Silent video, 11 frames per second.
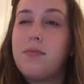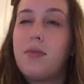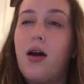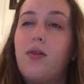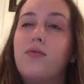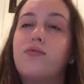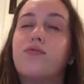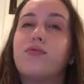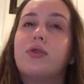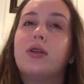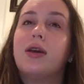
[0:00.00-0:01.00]
I'm not
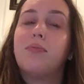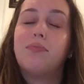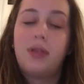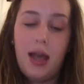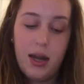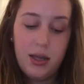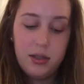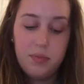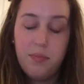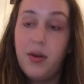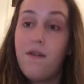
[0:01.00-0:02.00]
really planning
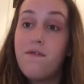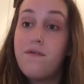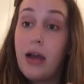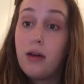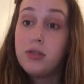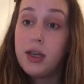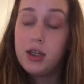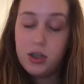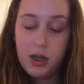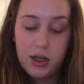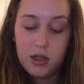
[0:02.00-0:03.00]
to put
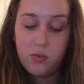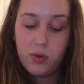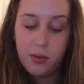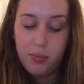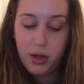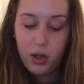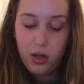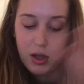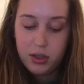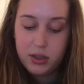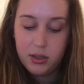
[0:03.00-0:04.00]
foundation. I just want to put
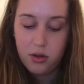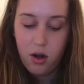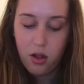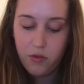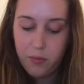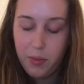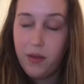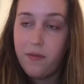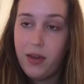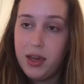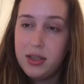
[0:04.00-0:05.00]
concealer all over my
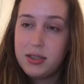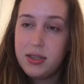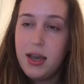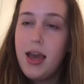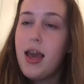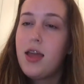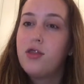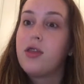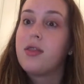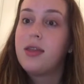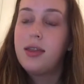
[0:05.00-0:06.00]
face. The
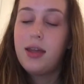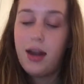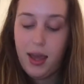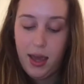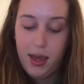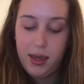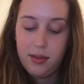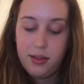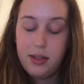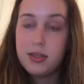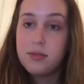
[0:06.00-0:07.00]
thing that I hate,
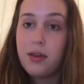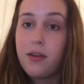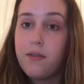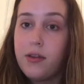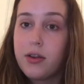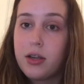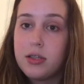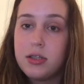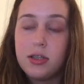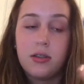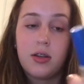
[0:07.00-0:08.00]
this is my favorite
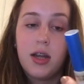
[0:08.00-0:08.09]
concealer.